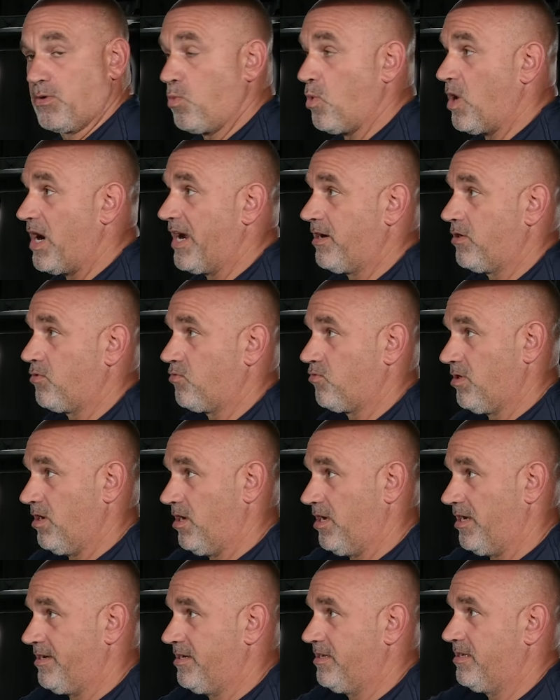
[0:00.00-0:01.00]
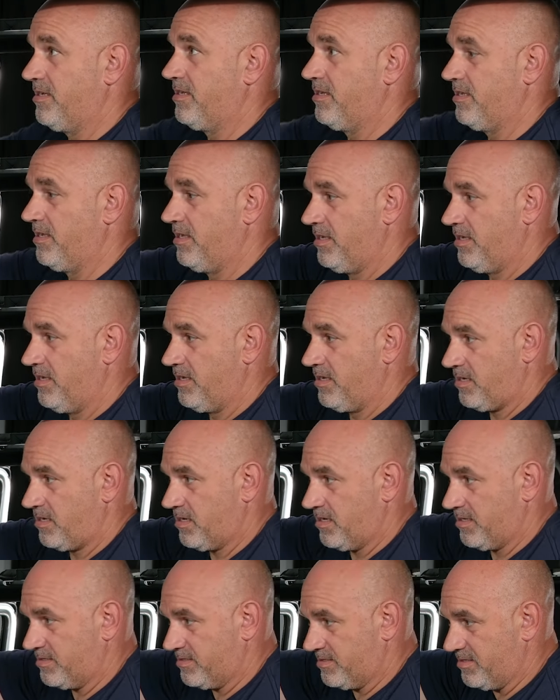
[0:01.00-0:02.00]
wire run,
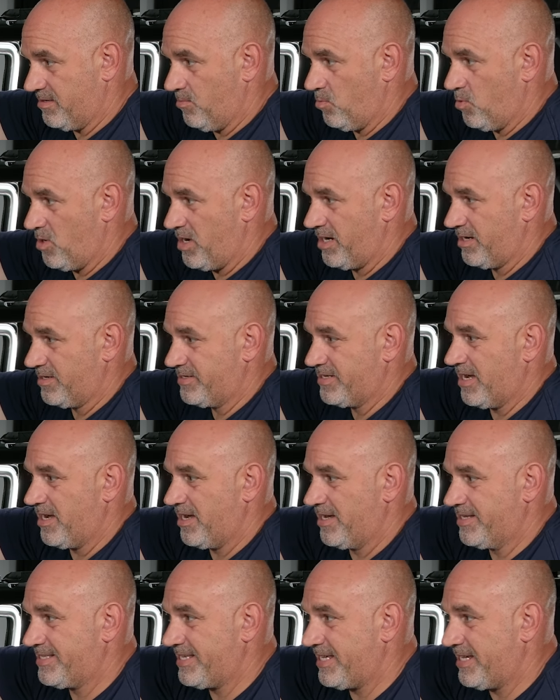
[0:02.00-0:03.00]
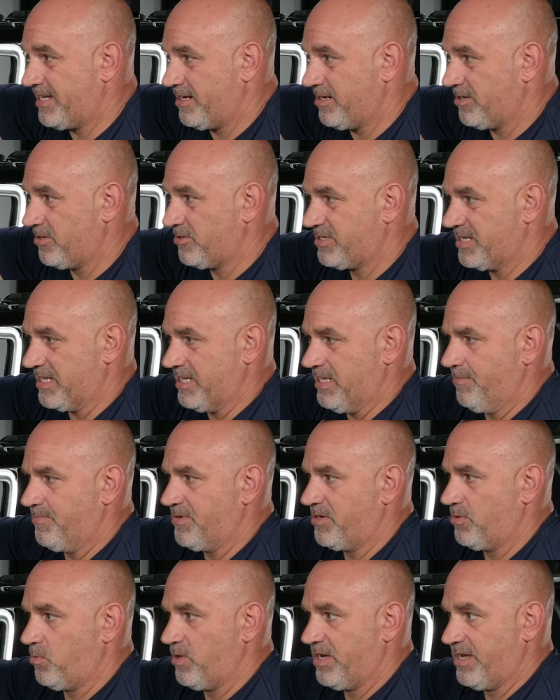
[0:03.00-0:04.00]
get some wire ties here to keep
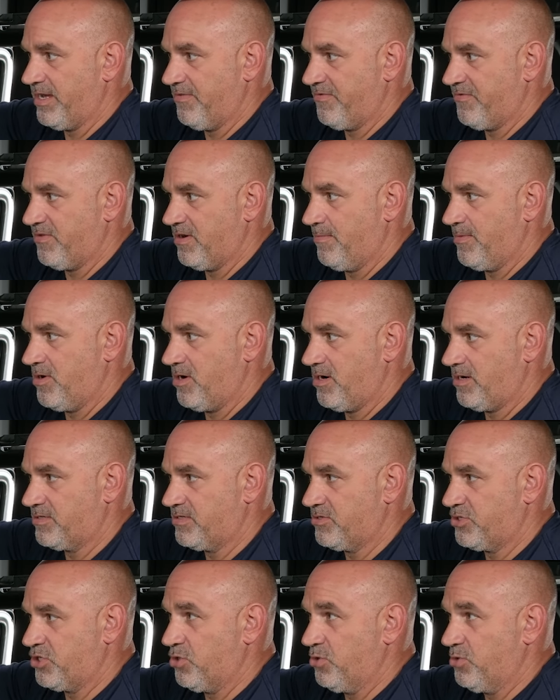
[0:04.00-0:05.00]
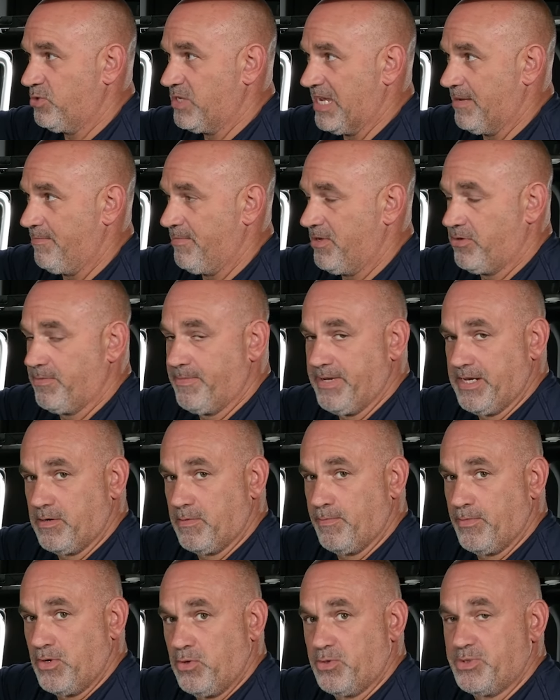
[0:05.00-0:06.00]
it away from our two
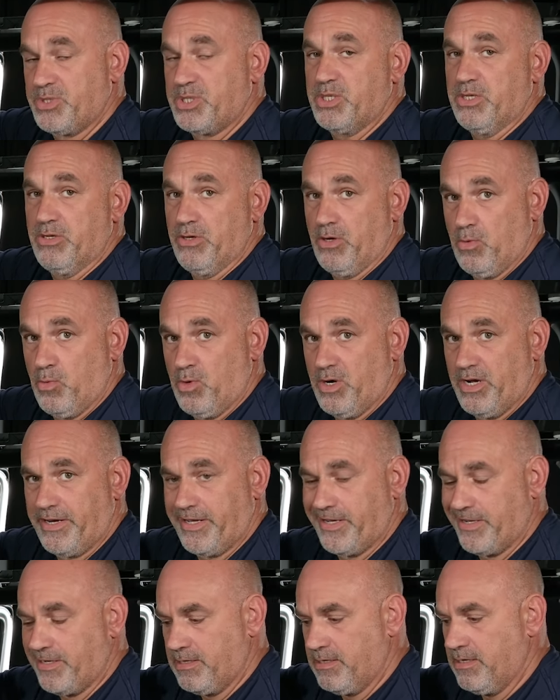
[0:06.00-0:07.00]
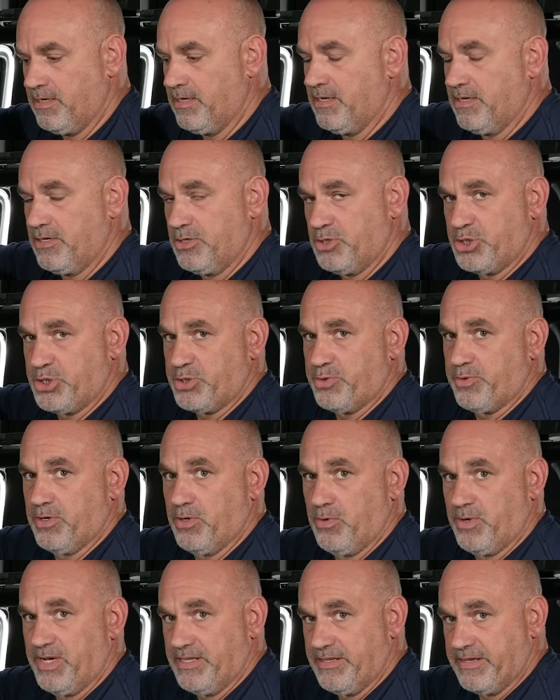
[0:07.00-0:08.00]
10mm bolts. You don't want to
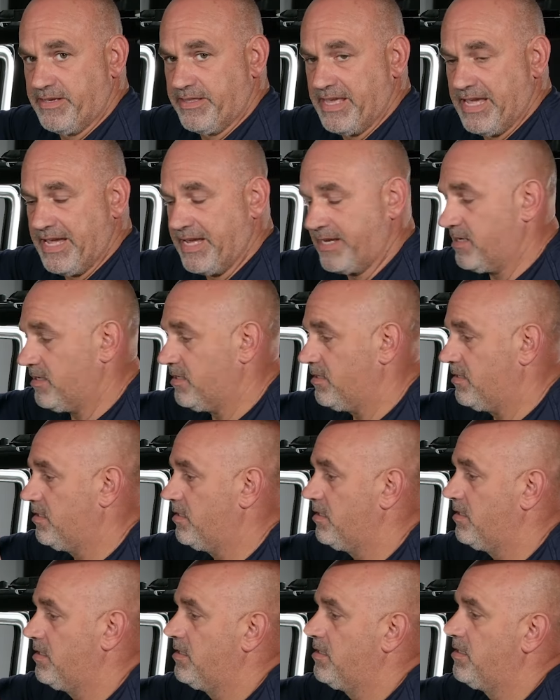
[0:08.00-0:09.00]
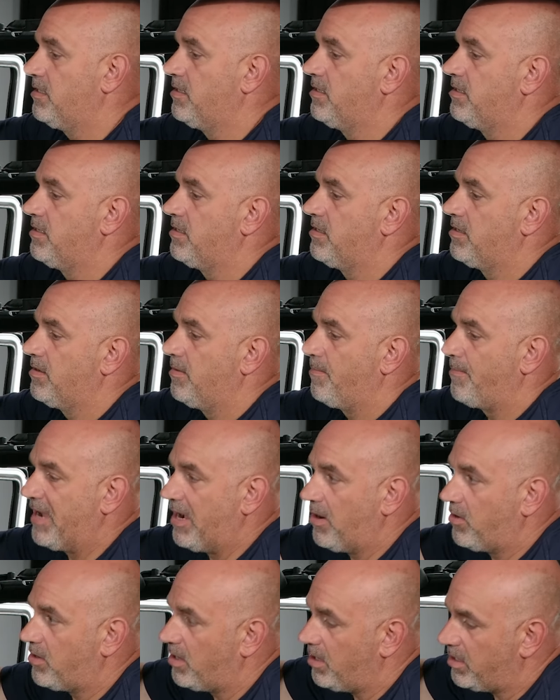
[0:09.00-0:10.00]
screw into that
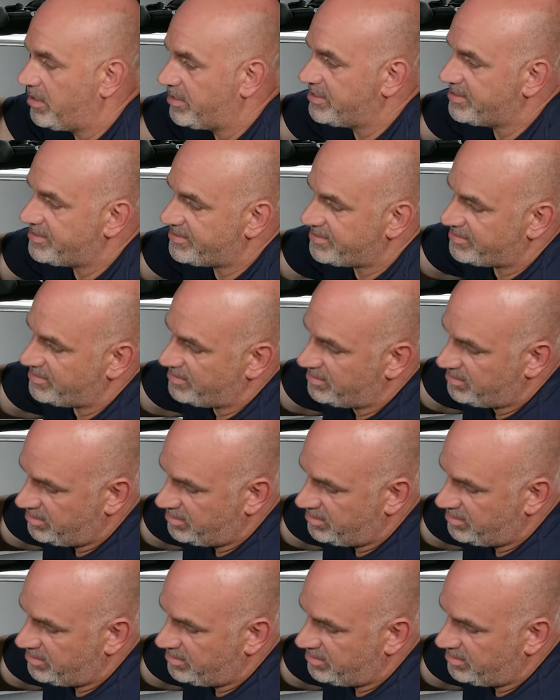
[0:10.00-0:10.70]
power harness.